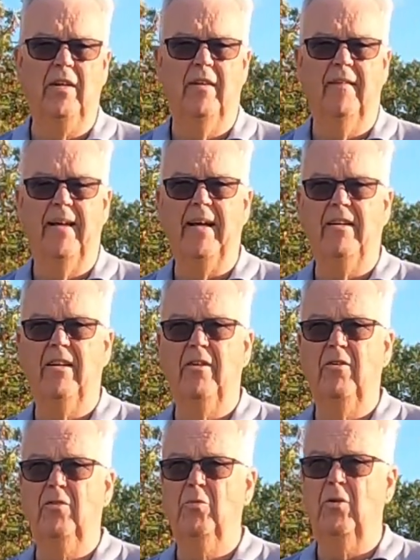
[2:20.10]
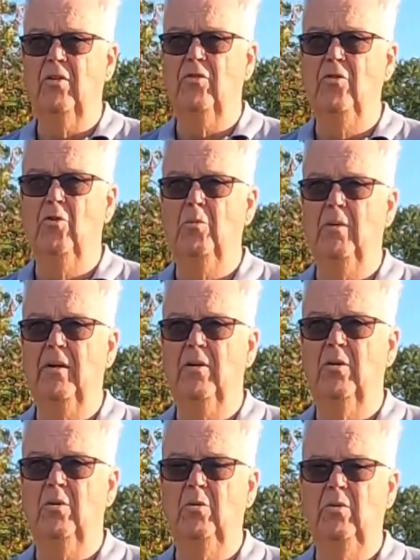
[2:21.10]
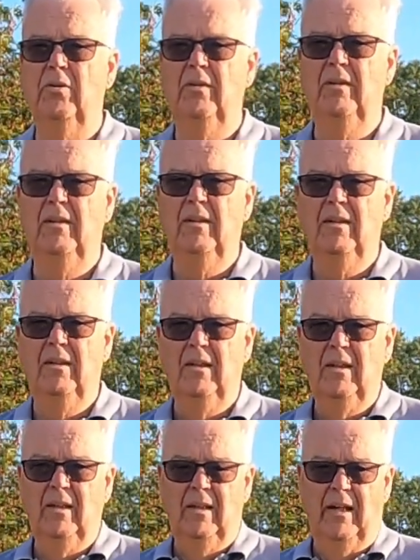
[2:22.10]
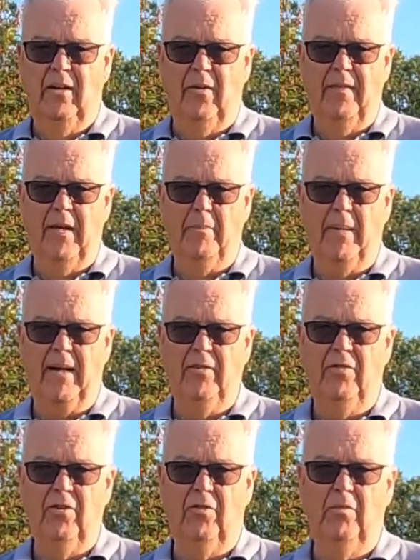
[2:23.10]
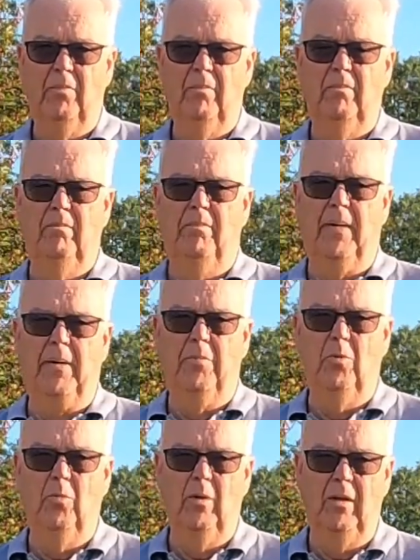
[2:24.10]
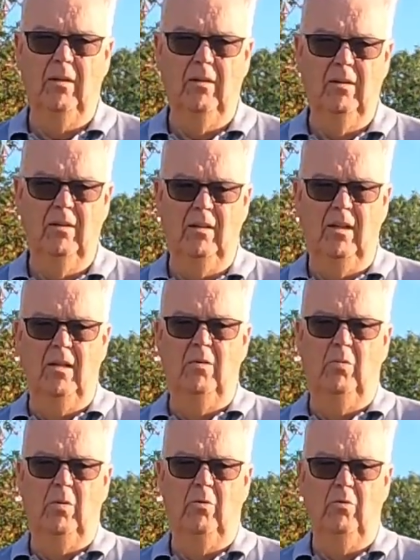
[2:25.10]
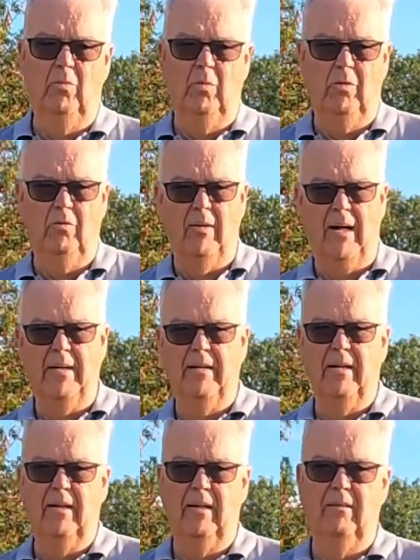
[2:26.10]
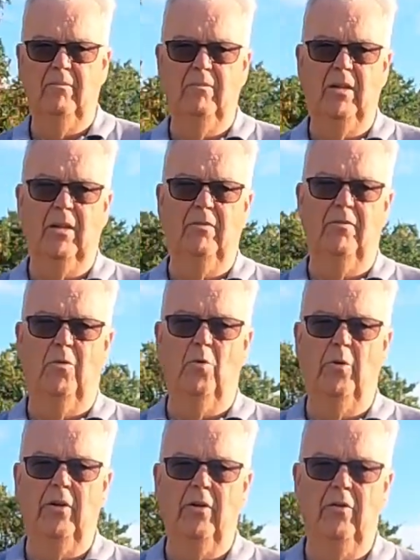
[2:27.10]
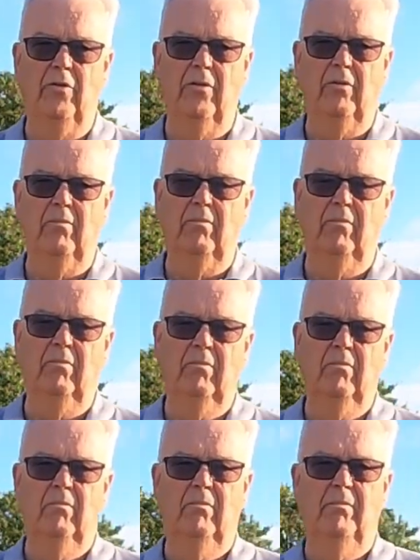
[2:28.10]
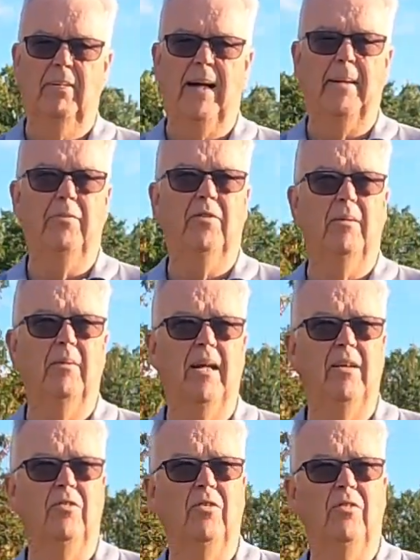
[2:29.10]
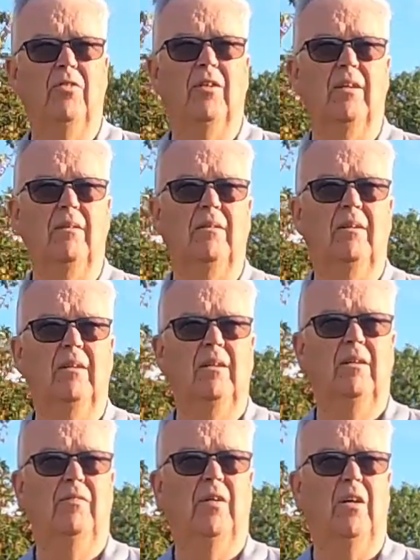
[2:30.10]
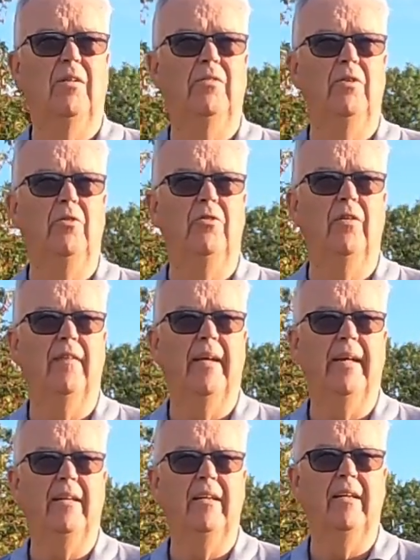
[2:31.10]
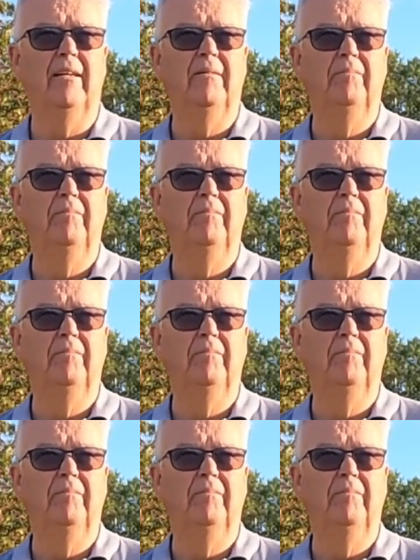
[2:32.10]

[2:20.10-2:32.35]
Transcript: to the hectare is what it's normally called, and on that basis, people will run 4 ewes, perhaps some cases 5 ewes to the hectare.